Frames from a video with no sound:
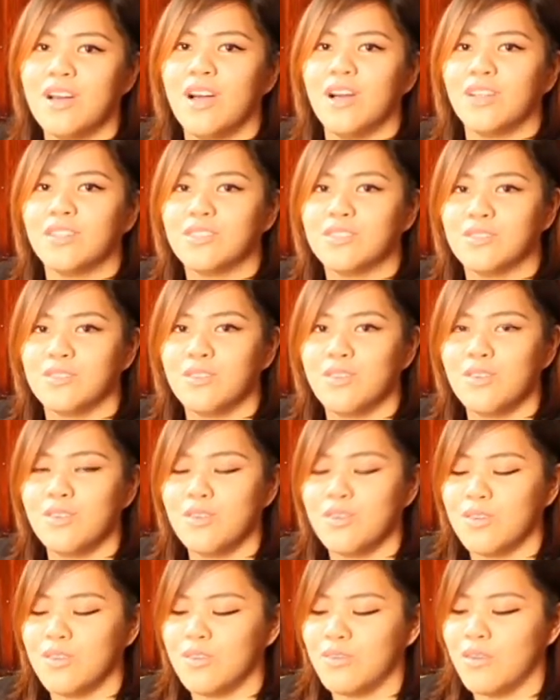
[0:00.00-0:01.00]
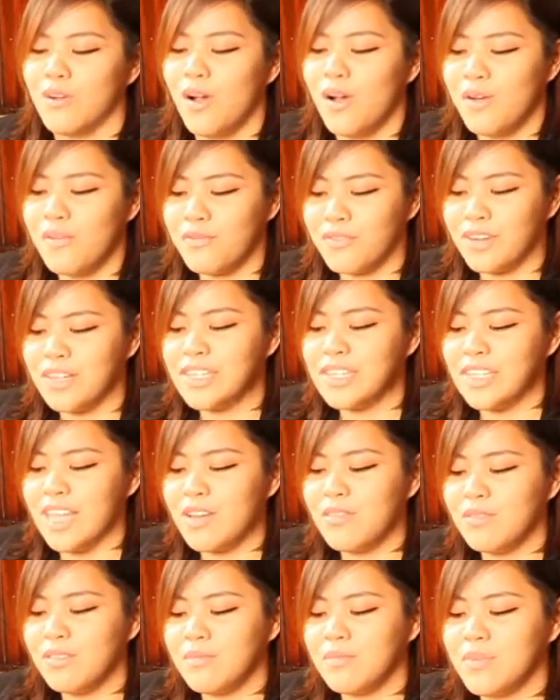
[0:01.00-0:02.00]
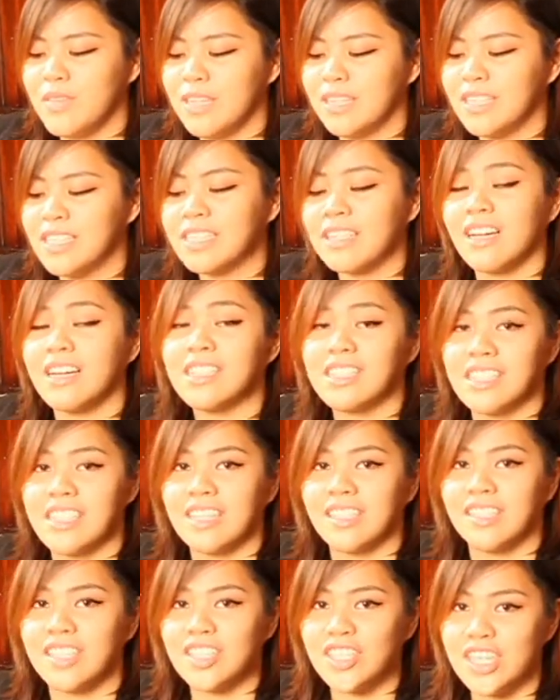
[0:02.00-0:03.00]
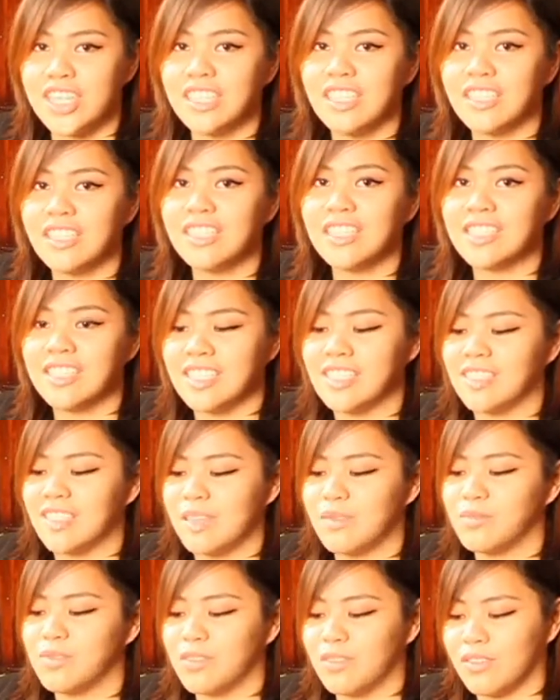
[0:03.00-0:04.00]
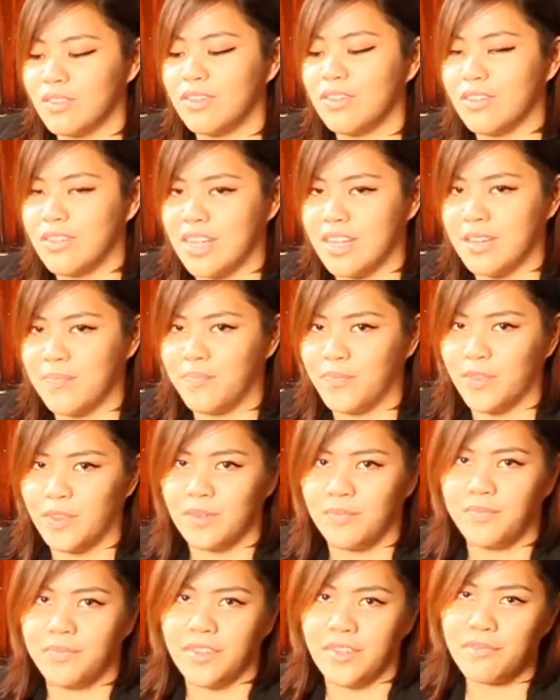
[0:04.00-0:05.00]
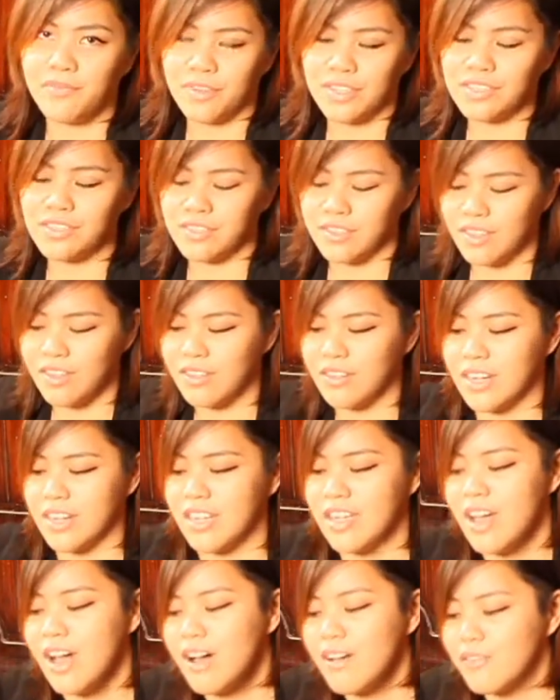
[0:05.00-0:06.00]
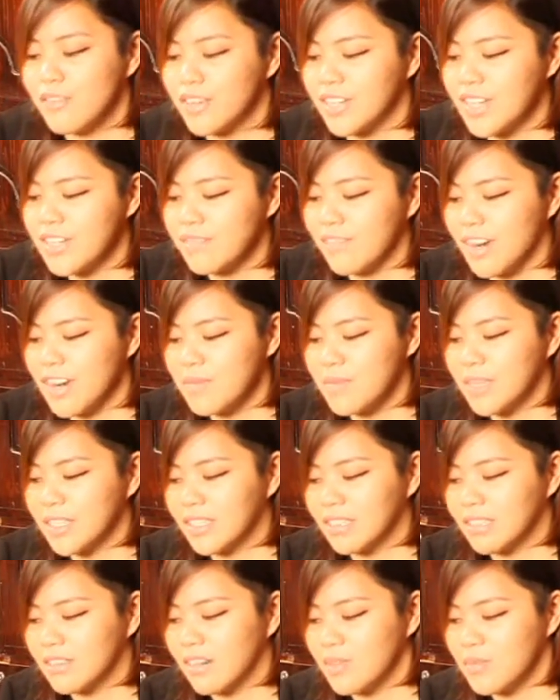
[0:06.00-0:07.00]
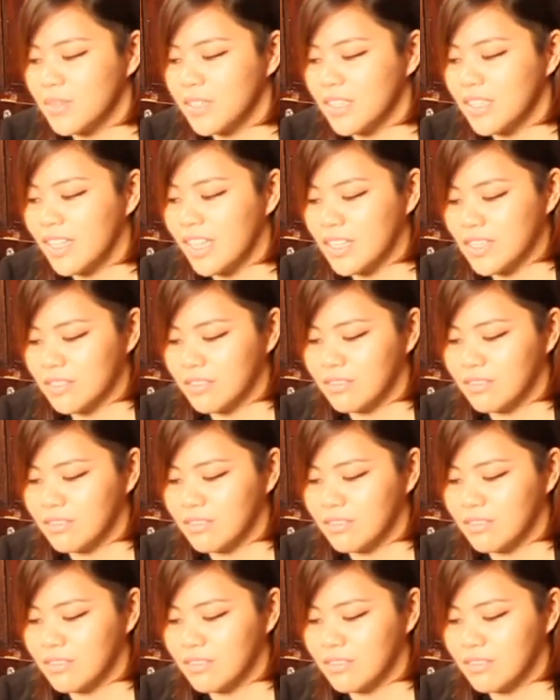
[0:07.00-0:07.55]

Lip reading: So, first I will be discussing the general systems theory, the first theory for the environmental communication